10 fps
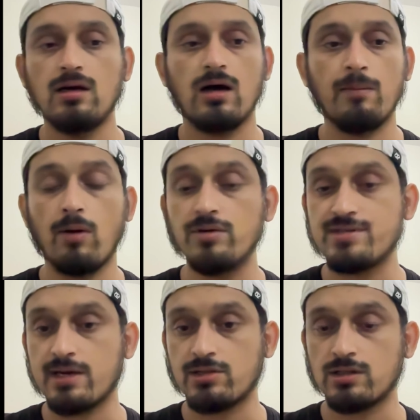about
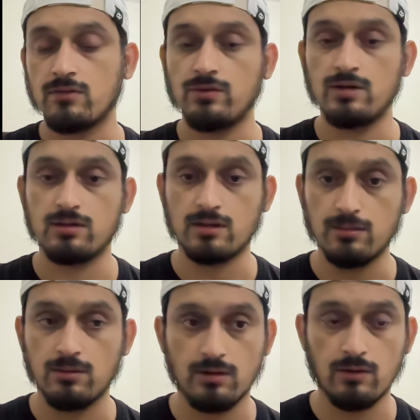section of their
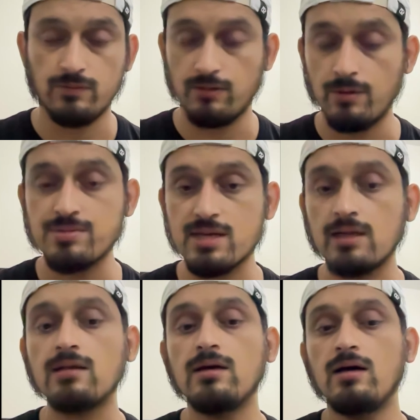
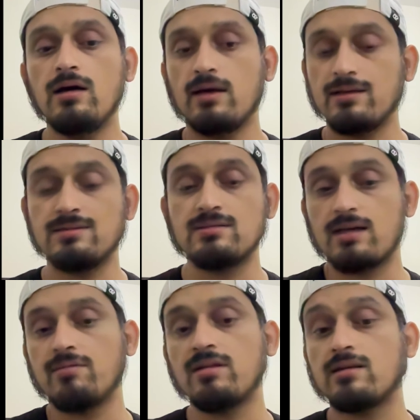website is the
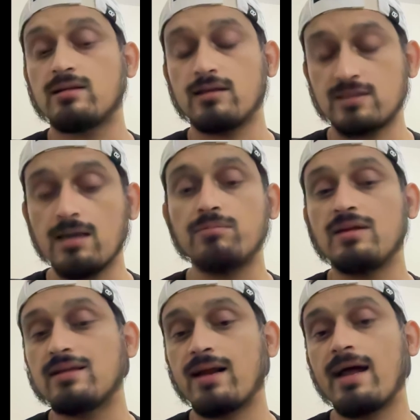same
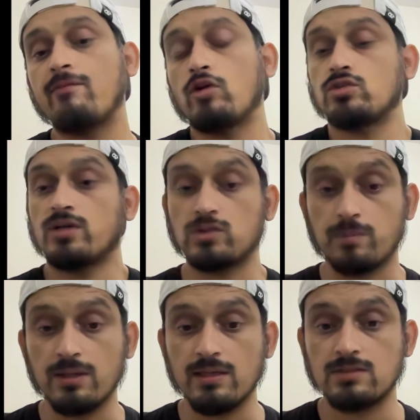thing that I have also
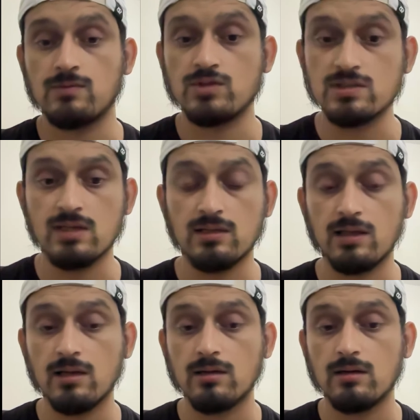experienced, which is that
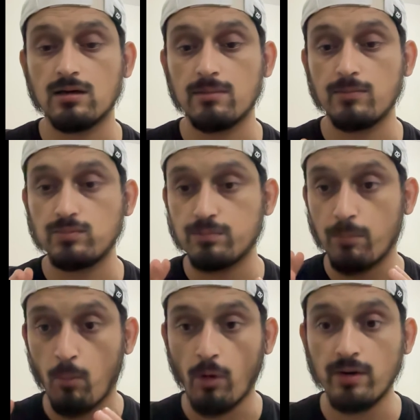their
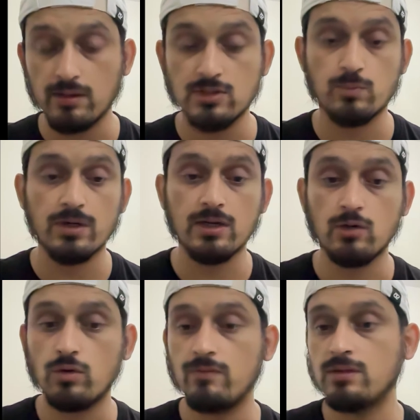model is pretty
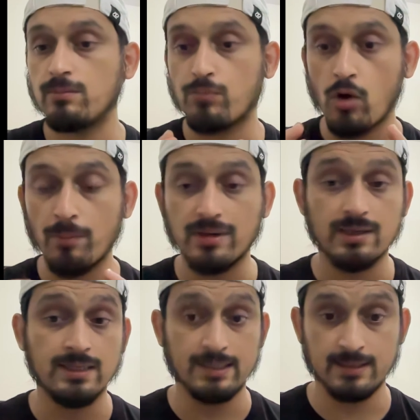good with the prompt
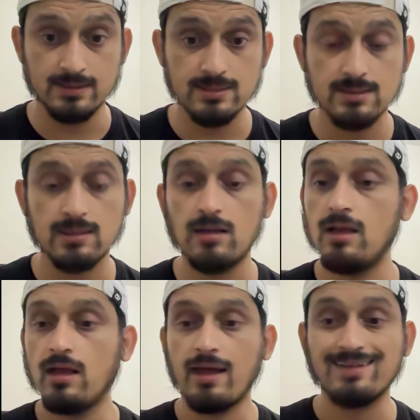adherence,
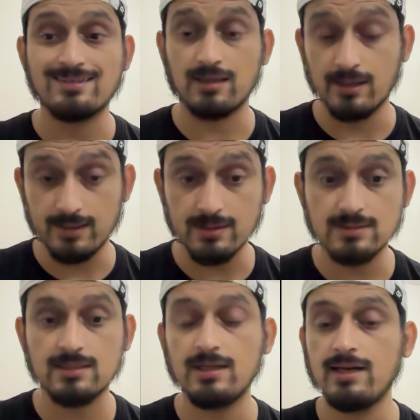
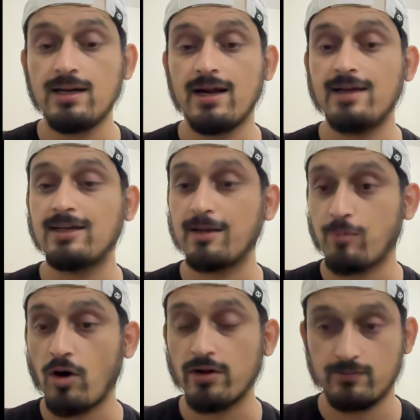aesthetics, and
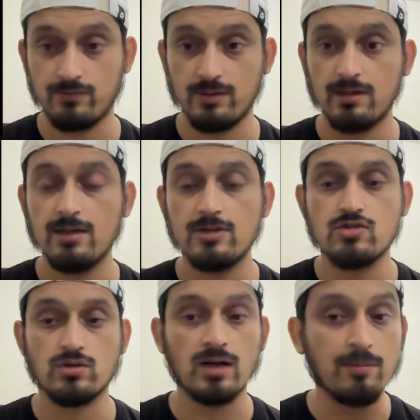typography.
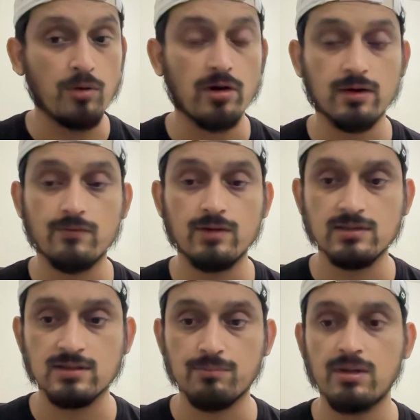So typography
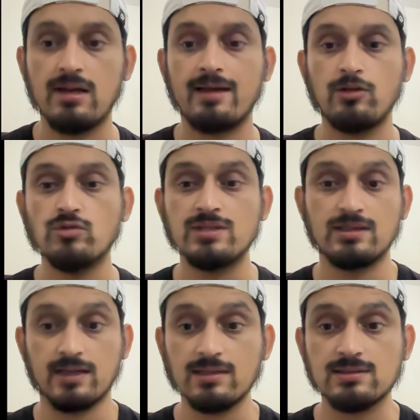is simply like using
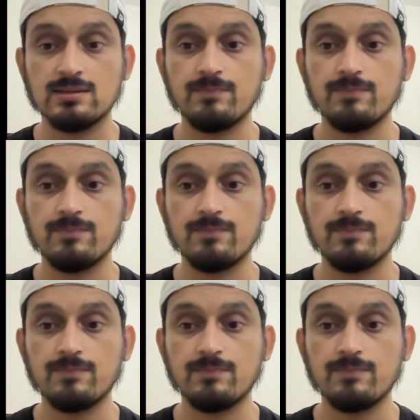text,